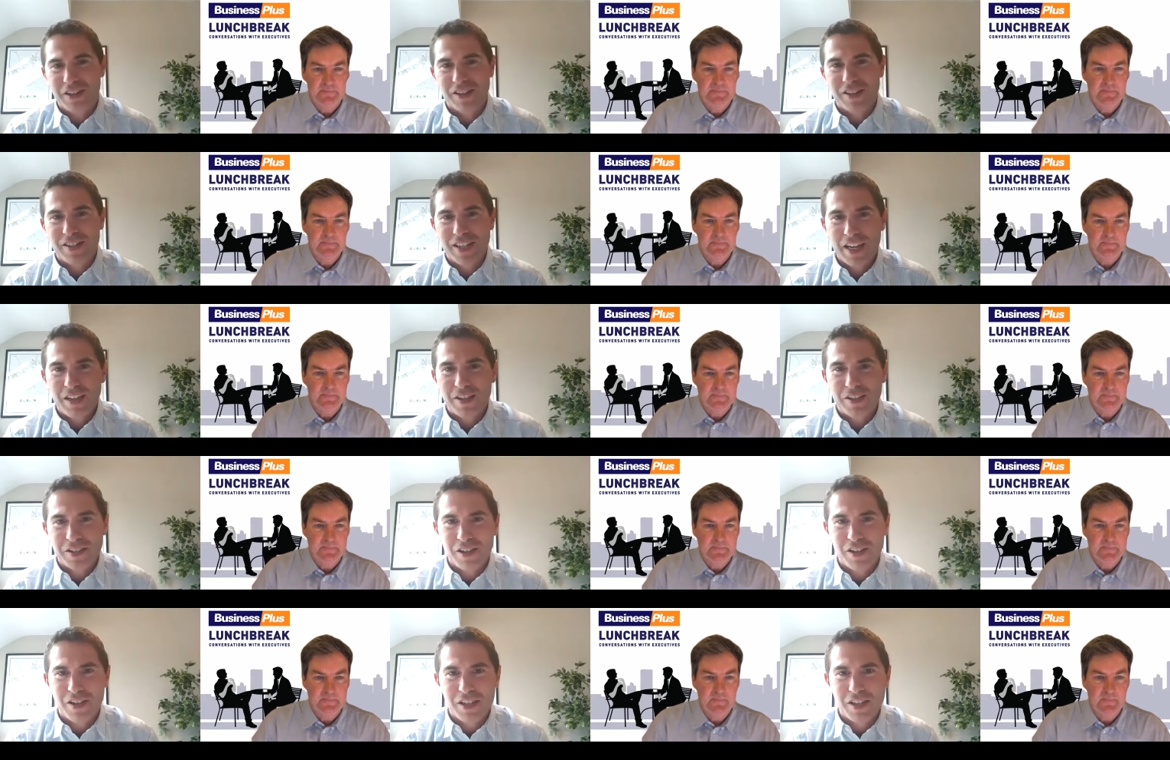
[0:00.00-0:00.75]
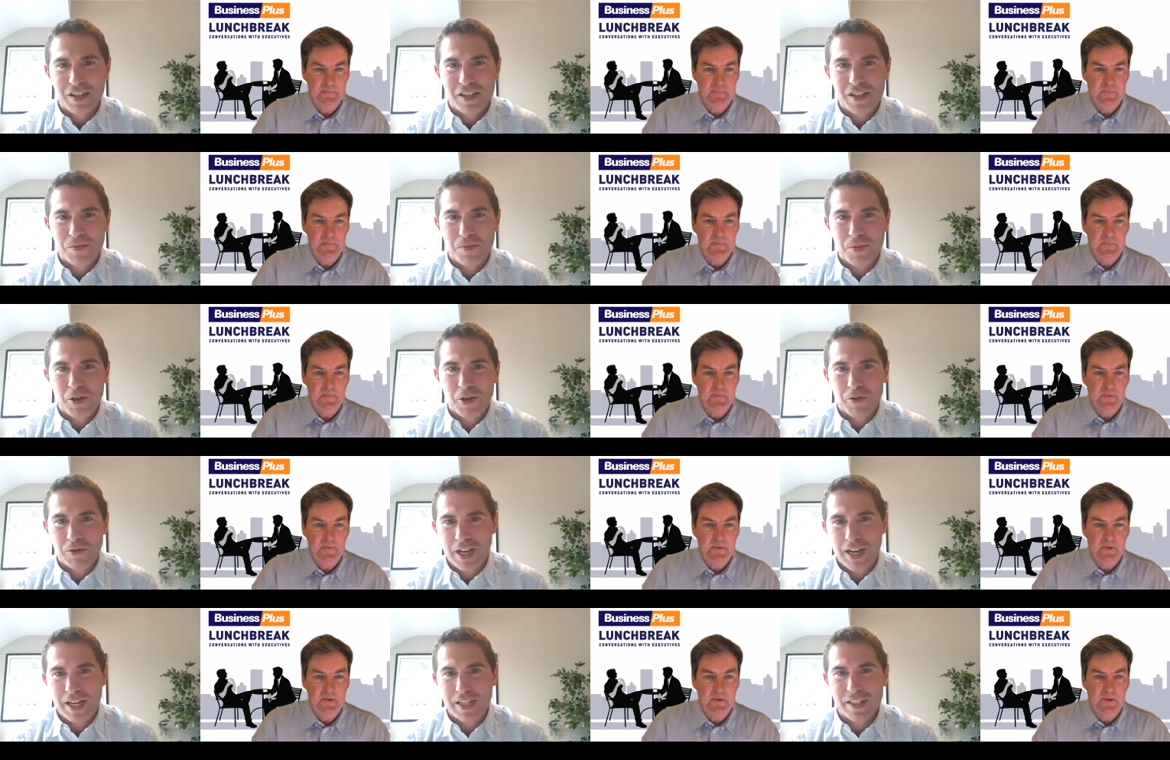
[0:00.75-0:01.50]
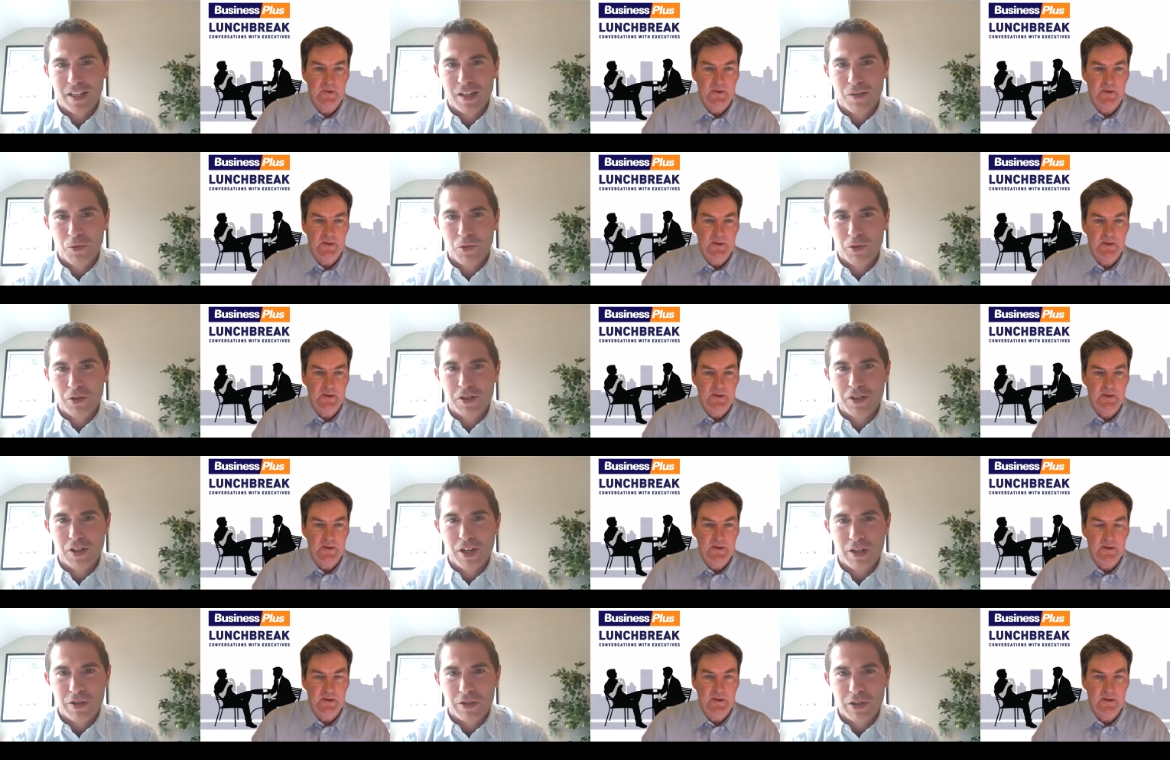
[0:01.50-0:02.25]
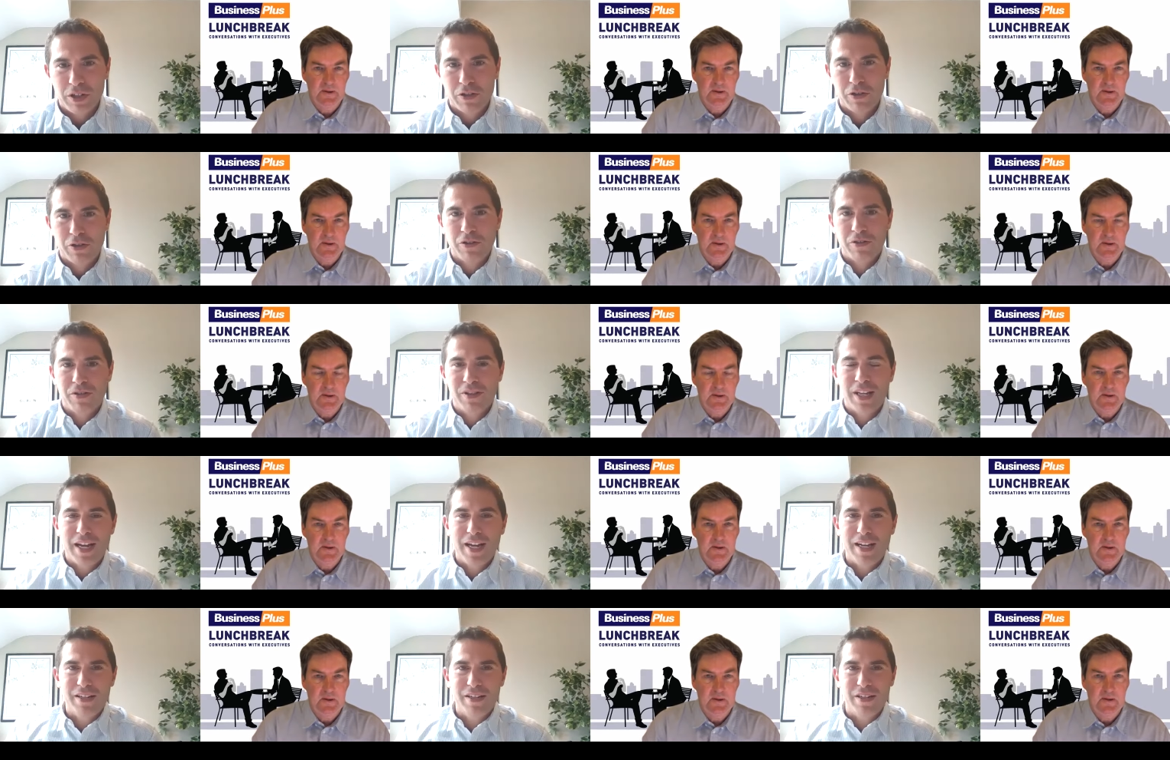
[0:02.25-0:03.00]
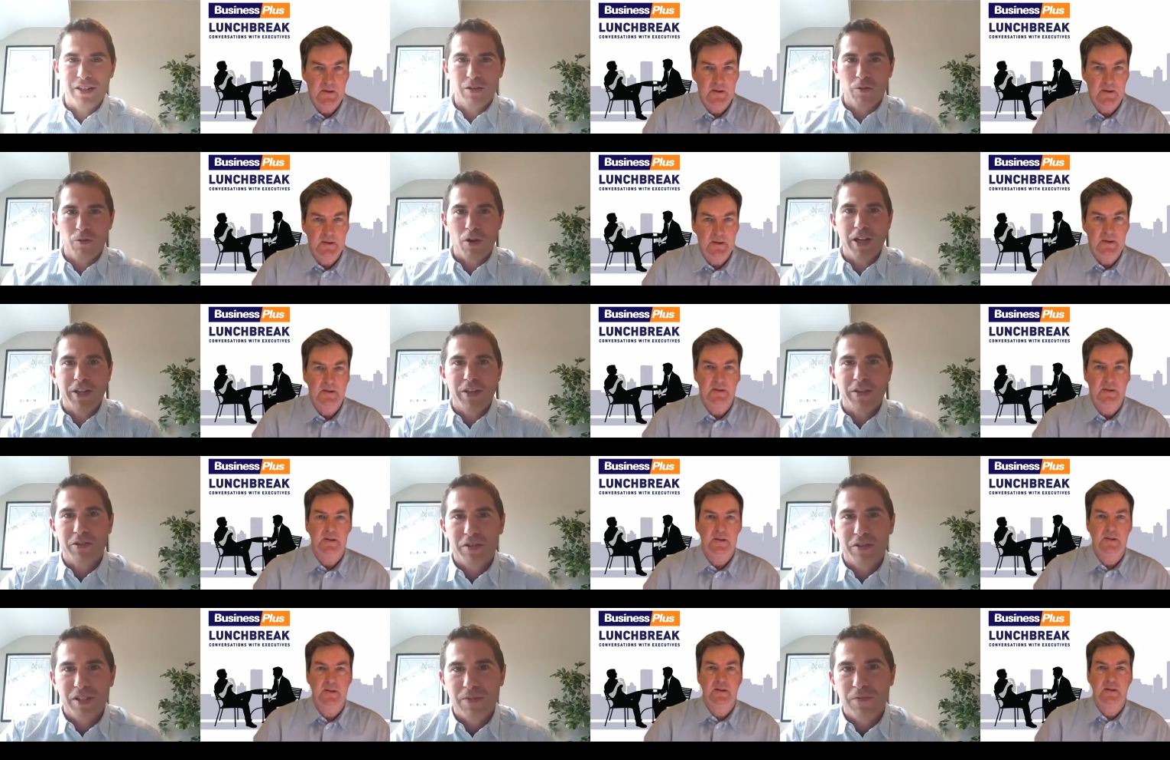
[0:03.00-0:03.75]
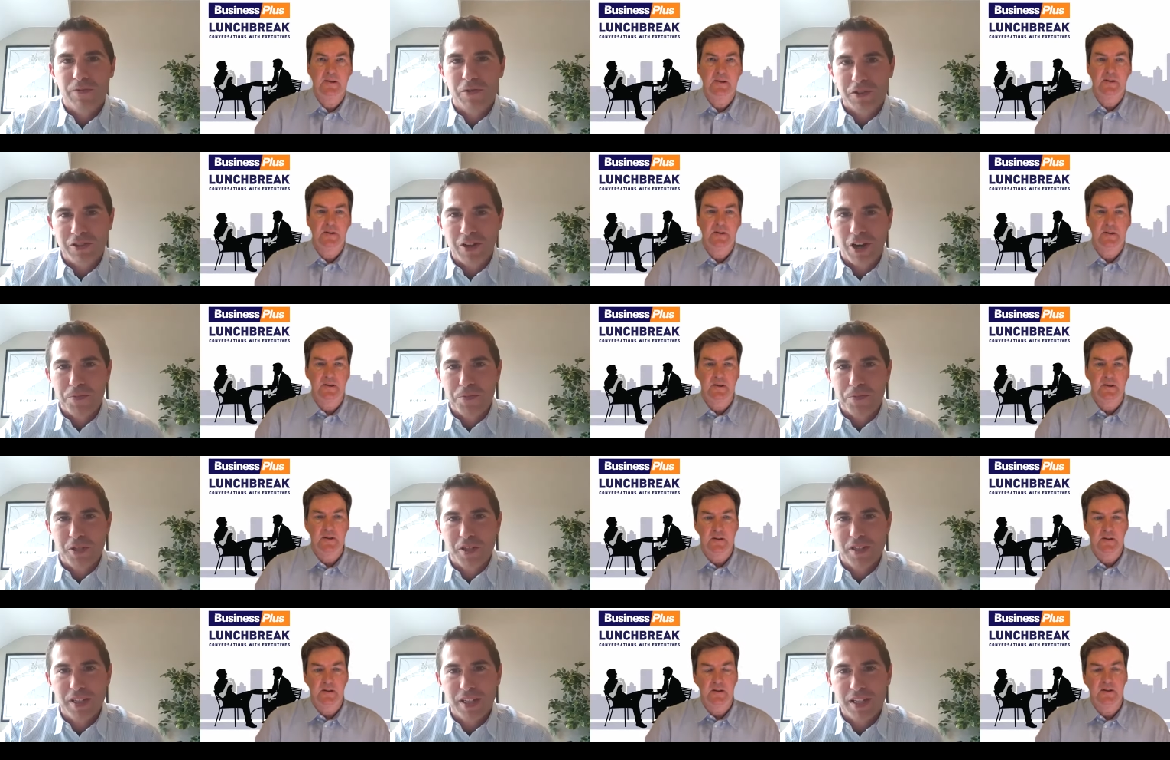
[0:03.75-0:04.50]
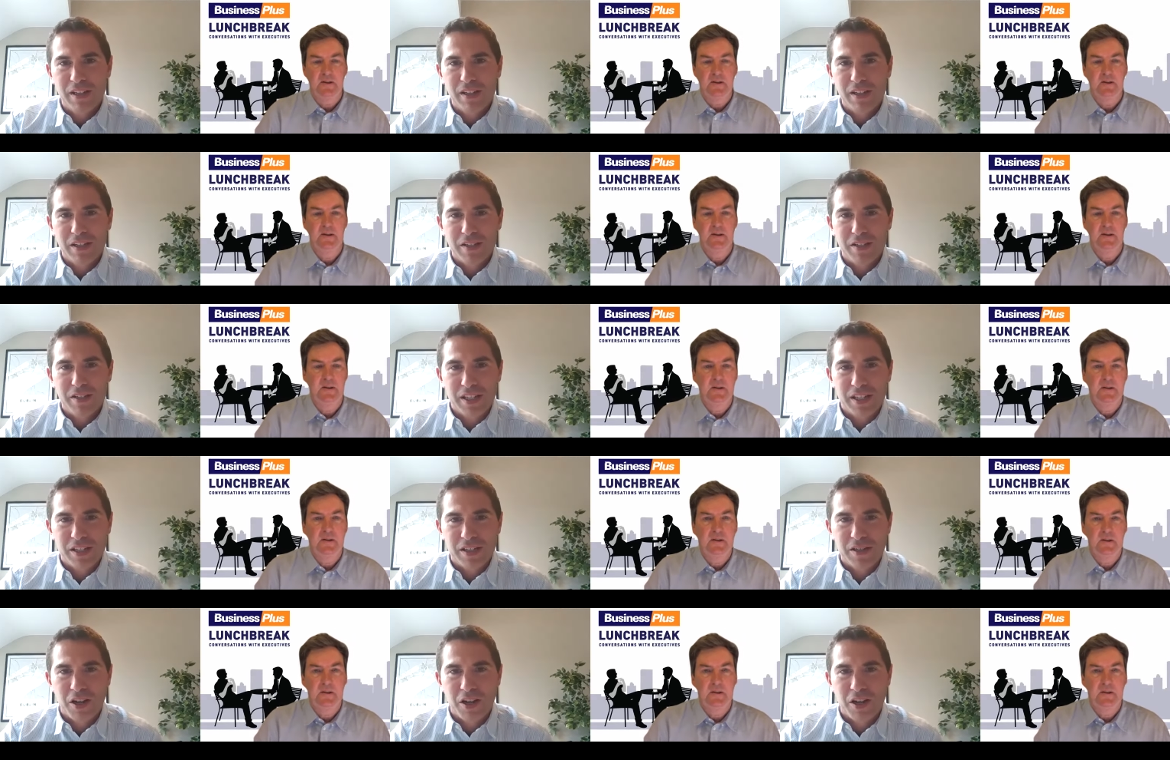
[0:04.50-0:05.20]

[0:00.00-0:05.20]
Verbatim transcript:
Speaker 1: the sell side. I suppose acting on one side or the other. Then you're right. There's different types of deal. It's it's